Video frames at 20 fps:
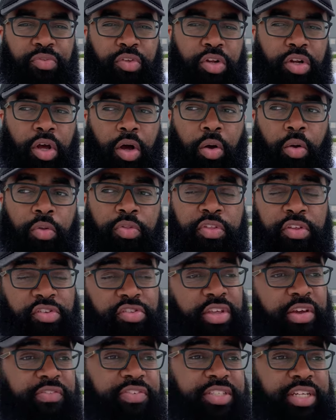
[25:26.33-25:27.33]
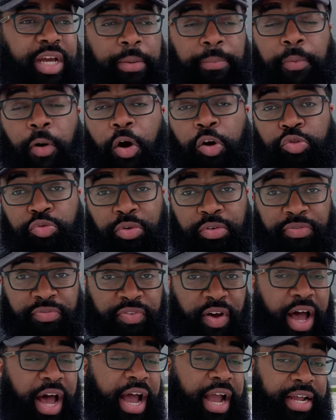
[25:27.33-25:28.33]
You know, the Civic Type R is
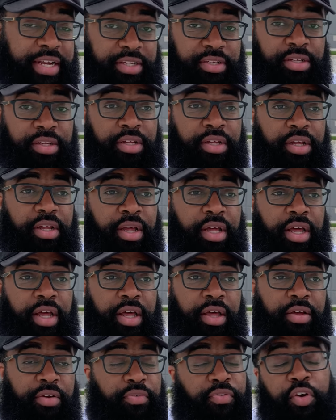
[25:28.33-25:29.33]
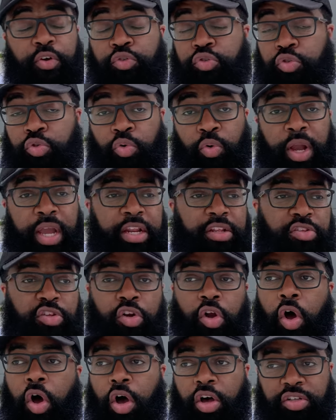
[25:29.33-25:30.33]
refined, feels great, it's
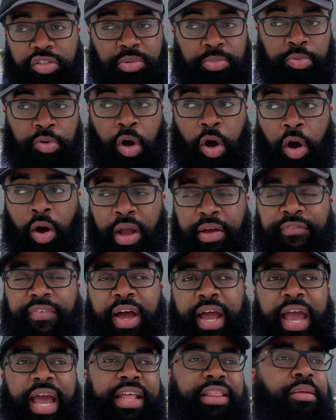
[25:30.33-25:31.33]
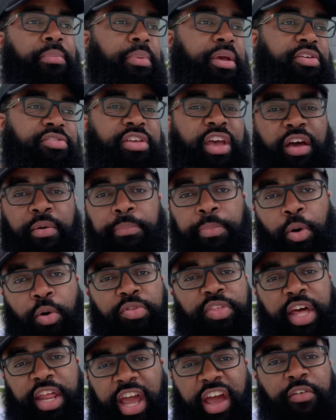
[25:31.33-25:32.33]
an awesome car. If I had the means to have
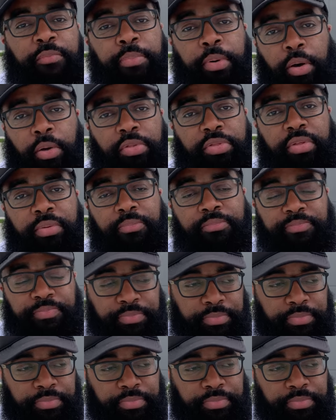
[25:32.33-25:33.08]
both, I'd have both.